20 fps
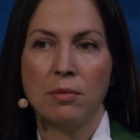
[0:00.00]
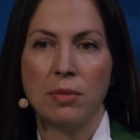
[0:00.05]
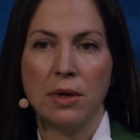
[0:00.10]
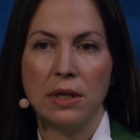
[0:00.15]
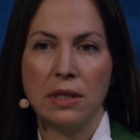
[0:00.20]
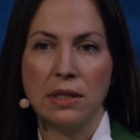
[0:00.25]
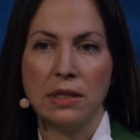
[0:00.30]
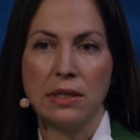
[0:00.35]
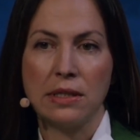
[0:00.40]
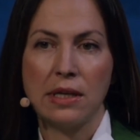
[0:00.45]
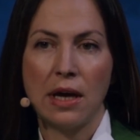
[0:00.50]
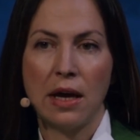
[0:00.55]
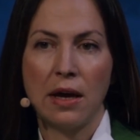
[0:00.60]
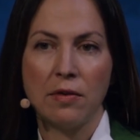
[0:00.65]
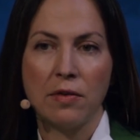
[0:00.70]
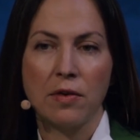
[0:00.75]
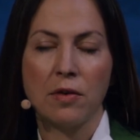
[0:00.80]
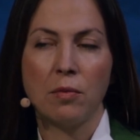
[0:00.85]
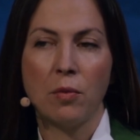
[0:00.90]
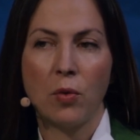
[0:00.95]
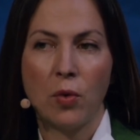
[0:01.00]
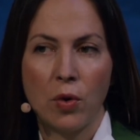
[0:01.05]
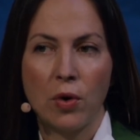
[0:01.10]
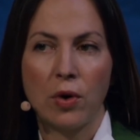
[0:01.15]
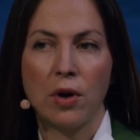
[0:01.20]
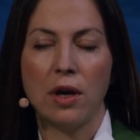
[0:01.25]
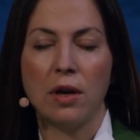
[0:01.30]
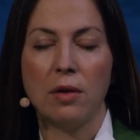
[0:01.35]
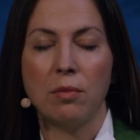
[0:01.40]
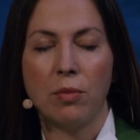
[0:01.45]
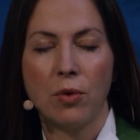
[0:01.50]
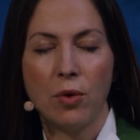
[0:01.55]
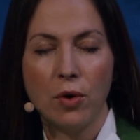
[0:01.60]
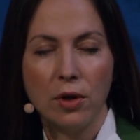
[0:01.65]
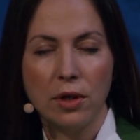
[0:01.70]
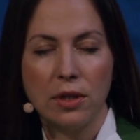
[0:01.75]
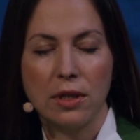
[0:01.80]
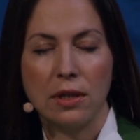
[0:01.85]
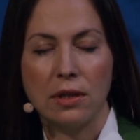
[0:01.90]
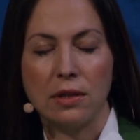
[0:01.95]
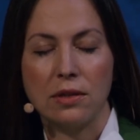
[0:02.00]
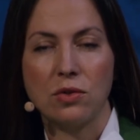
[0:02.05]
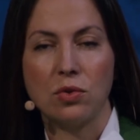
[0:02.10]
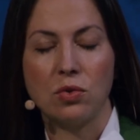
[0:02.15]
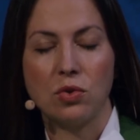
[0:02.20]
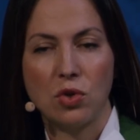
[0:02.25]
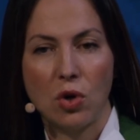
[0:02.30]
but it's ever more important to